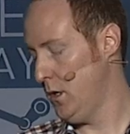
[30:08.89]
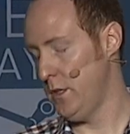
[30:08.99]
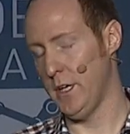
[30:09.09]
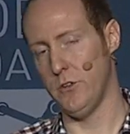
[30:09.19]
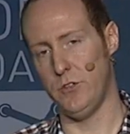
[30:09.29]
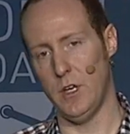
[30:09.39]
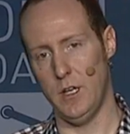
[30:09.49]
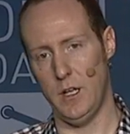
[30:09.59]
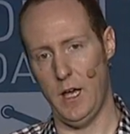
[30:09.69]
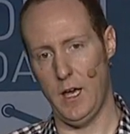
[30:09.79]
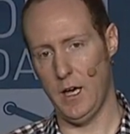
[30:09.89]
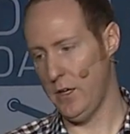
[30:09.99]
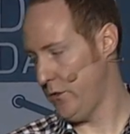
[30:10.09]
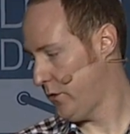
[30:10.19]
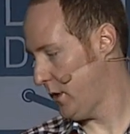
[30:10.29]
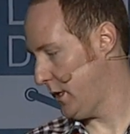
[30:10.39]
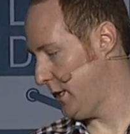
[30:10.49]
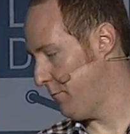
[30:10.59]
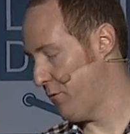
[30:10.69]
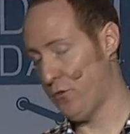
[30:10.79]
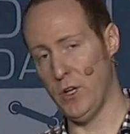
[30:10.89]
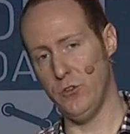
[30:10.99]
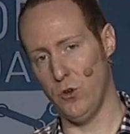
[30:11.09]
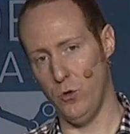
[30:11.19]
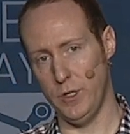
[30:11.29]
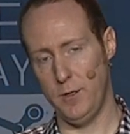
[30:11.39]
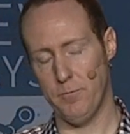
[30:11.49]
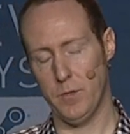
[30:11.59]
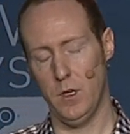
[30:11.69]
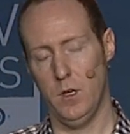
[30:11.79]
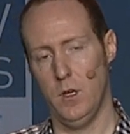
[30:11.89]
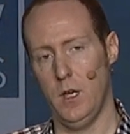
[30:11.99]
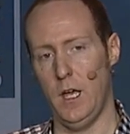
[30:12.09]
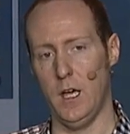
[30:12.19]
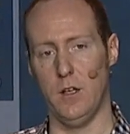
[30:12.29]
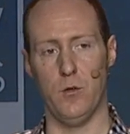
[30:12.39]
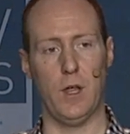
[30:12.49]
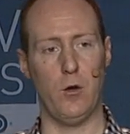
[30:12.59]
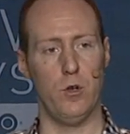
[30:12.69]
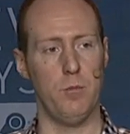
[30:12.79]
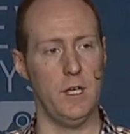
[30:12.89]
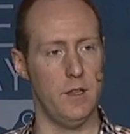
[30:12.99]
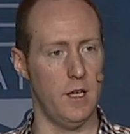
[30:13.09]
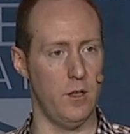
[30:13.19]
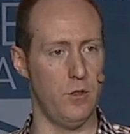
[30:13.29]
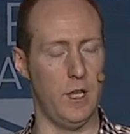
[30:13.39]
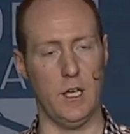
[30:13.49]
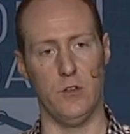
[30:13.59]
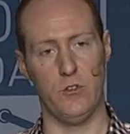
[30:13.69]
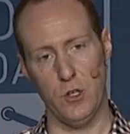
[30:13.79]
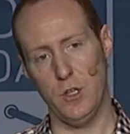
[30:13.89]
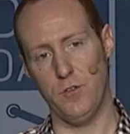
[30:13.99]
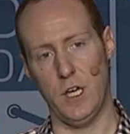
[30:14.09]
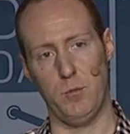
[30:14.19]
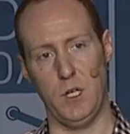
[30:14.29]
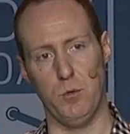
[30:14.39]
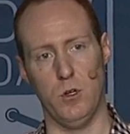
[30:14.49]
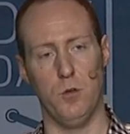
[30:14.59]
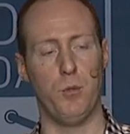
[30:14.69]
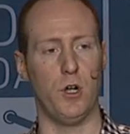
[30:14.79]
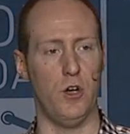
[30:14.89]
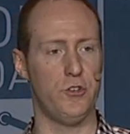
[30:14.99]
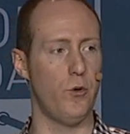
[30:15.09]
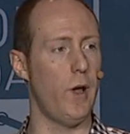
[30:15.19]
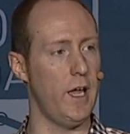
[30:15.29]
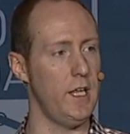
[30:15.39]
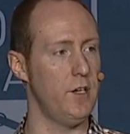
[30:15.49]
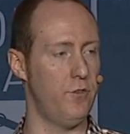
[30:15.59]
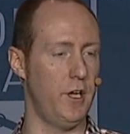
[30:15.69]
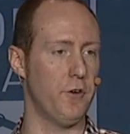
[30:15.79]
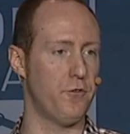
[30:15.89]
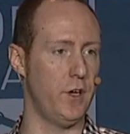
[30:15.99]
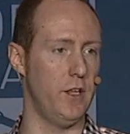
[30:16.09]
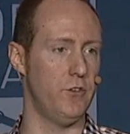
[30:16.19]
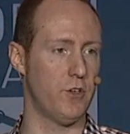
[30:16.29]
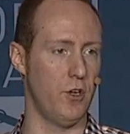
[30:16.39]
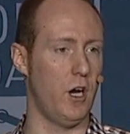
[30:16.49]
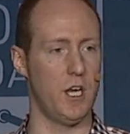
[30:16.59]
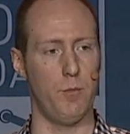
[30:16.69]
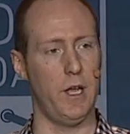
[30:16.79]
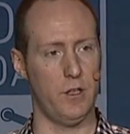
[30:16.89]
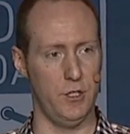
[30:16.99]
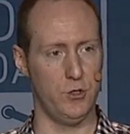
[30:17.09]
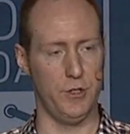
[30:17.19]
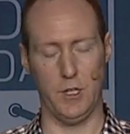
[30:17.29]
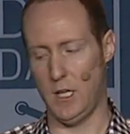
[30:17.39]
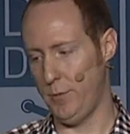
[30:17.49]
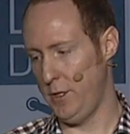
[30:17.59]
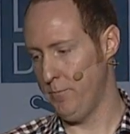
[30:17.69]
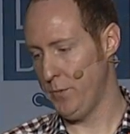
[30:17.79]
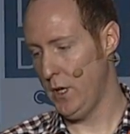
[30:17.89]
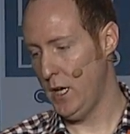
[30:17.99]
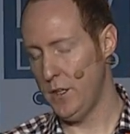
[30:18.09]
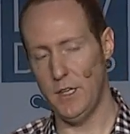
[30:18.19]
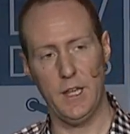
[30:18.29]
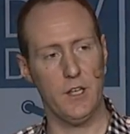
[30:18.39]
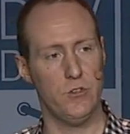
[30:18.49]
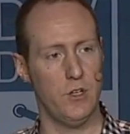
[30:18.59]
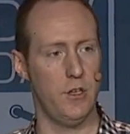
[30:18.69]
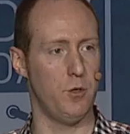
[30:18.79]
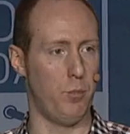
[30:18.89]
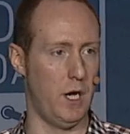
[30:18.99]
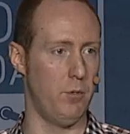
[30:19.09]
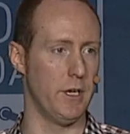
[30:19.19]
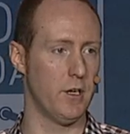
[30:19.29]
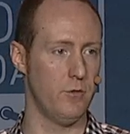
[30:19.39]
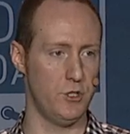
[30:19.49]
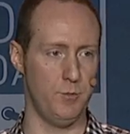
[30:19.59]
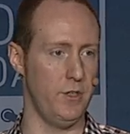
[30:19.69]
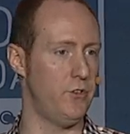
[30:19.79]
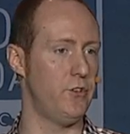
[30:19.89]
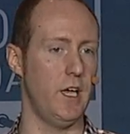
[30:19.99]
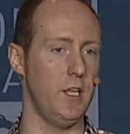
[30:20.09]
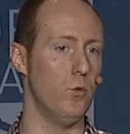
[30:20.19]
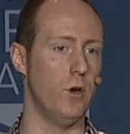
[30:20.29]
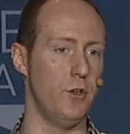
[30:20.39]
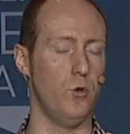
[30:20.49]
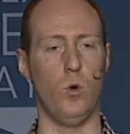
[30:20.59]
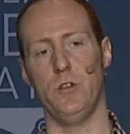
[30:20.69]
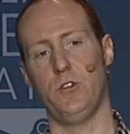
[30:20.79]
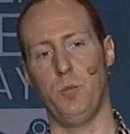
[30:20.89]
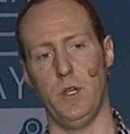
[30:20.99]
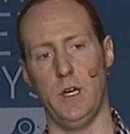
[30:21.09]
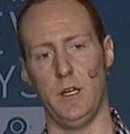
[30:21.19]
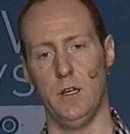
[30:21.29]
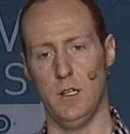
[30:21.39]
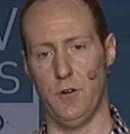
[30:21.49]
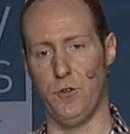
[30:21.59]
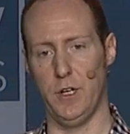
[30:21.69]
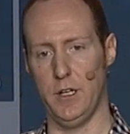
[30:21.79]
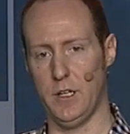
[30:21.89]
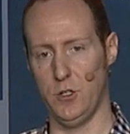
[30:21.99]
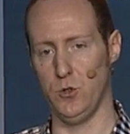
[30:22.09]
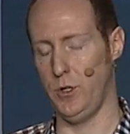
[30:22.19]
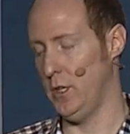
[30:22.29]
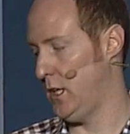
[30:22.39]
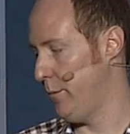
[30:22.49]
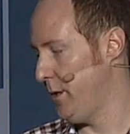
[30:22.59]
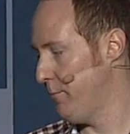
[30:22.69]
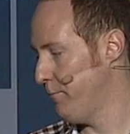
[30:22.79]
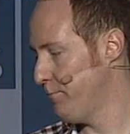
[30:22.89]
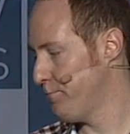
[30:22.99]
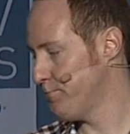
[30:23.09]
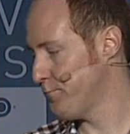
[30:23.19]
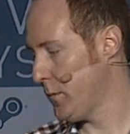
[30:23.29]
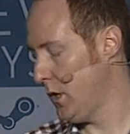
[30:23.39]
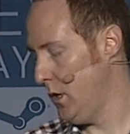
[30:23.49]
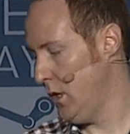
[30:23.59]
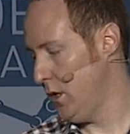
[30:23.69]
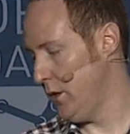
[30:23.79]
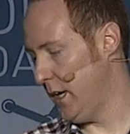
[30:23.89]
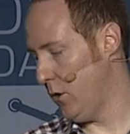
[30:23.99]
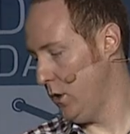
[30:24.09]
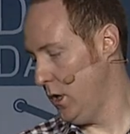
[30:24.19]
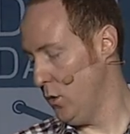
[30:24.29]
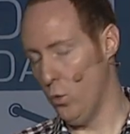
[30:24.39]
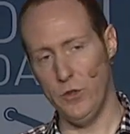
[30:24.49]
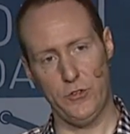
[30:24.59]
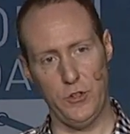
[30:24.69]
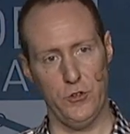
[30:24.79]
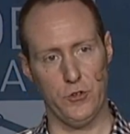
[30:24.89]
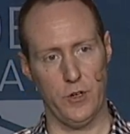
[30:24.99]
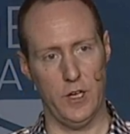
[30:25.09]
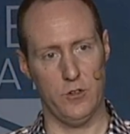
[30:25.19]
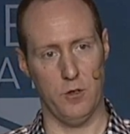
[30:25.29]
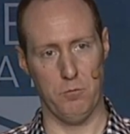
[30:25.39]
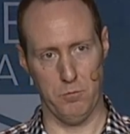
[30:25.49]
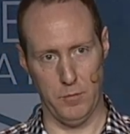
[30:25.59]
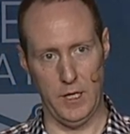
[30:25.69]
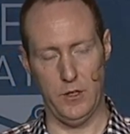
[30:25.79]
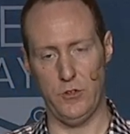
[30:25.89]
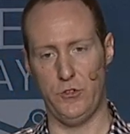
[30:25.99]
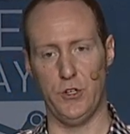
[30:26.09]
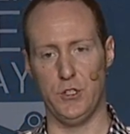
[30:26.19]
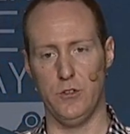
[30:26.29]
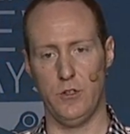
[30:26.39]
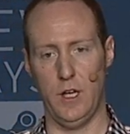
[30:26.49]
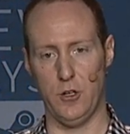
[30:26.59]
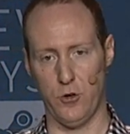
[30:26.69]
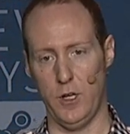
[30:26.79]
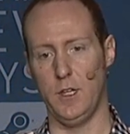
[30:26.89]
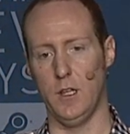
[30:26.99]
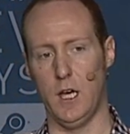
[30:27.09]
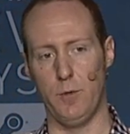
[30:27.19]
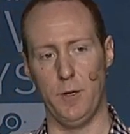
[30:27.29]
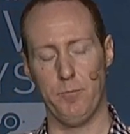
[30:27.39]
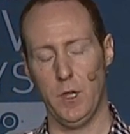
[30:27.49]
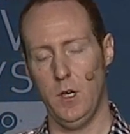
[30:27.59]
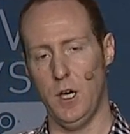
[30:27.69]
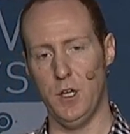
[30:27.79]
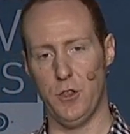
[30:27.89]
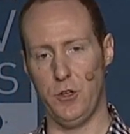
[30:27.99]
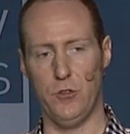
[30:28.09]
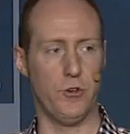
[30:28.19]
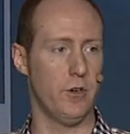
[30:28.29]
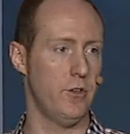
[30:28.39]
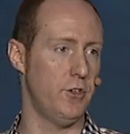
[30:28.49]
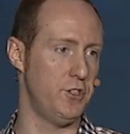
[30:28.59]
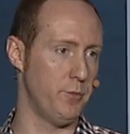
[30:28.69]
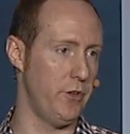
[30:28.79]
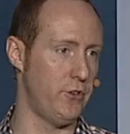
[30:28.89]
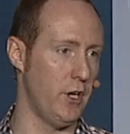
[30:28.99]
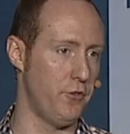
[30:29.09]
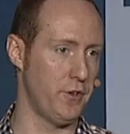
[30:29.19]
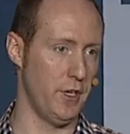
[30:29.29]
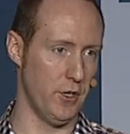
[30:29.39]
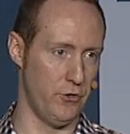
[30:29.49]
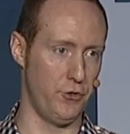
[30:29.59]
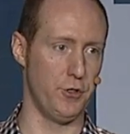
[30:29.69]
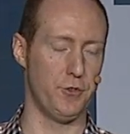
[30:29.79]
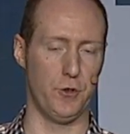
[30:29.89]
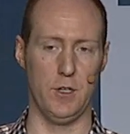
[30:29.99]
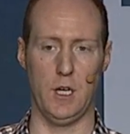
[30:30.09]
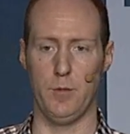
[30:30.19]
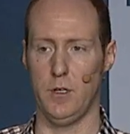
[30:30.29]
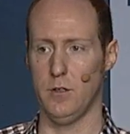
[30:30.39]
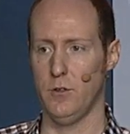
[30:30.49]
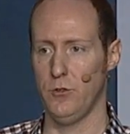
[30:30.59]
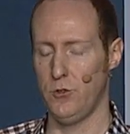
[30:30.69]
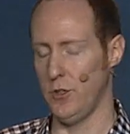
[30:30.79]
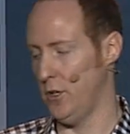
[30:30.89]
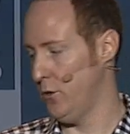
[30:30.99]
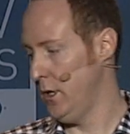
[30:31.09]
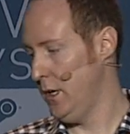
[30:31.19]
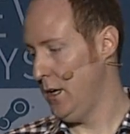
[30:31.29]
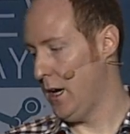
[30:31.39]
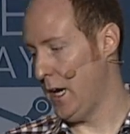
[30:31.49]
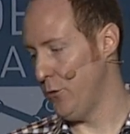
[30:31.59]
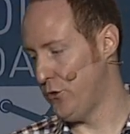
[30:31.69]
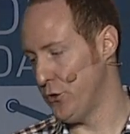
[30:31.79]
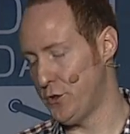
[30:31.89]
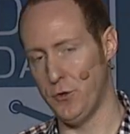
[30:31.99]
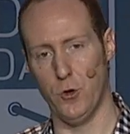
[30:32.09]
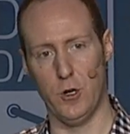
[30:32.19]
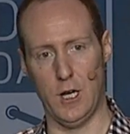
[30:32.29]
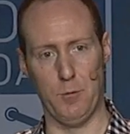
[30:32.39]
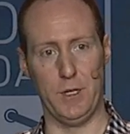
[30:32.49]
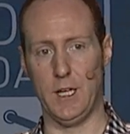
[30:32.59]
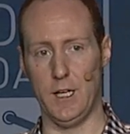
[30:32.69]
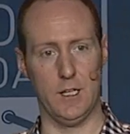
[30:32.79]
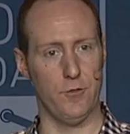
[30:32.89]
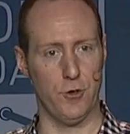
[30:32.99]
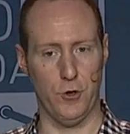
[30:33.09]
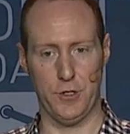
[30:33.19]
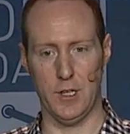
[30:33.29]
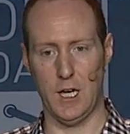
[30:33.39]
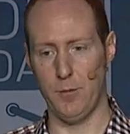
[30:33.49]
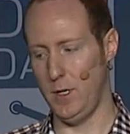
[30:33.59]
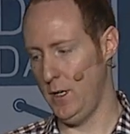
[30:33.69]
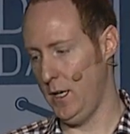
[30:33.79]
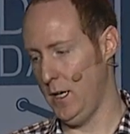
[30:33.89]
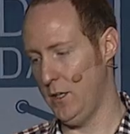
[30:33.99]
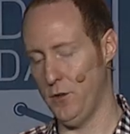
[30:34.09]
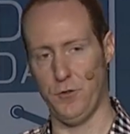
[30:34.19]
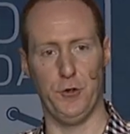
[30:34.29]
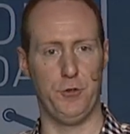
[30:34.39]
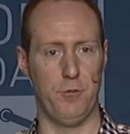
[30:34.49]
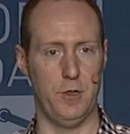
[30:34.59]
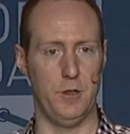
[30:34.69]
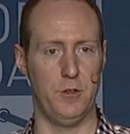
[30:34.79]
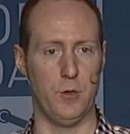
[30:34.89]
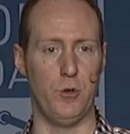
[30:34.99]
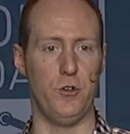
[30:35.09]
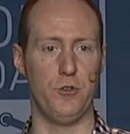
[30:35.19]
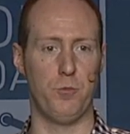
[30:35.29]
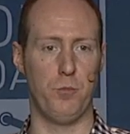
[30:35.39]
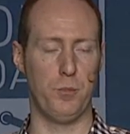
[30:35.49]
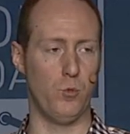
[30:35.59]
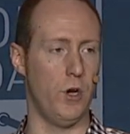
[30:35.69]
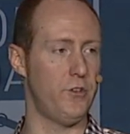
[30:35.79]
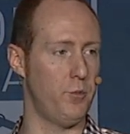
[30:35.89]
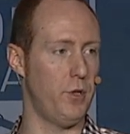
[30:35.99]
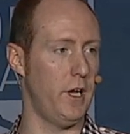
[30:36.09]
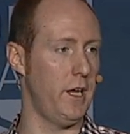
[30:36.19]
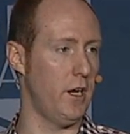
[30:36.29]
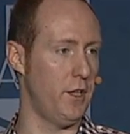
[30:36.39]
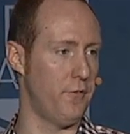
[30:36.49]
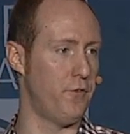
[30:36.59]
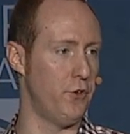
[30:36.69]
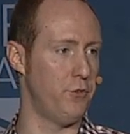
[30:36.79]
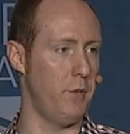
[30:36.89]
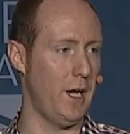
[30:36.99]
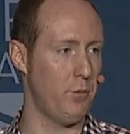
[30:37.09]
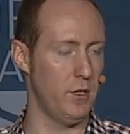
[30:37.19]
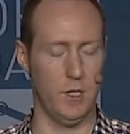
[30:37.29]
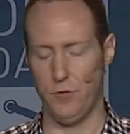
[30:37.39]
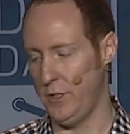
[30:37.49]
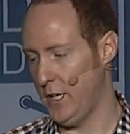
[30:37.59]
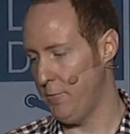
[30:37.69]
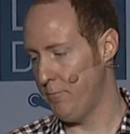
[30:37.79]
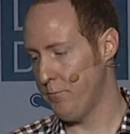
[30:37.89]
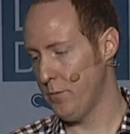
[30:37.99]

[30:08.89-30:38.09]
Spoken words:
They can set it as friends only, and that would mean that they could still invite people, but also any of their friends could automatically join the lobby. And then they can set it to public, which means just anyone who wants to play Left 4 Dead can join the lobby. Now, once the user has made these decisions and created the lobby, another user, such as myself, can go search for a lobby. So I would search for a beginning difficulty lobby and someone who wants to play on the first map in Left 4 Dead.